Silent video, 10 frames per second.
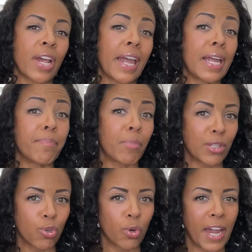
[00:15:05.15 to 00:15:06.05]
a
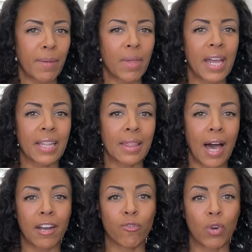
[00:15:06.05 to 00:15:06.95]
mental game that a
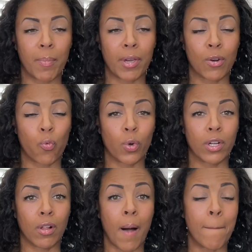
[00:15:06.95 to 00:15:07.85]
lot of women
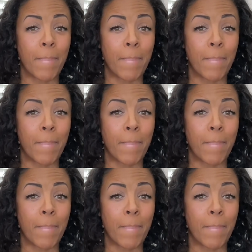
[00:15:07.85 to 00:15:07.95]
will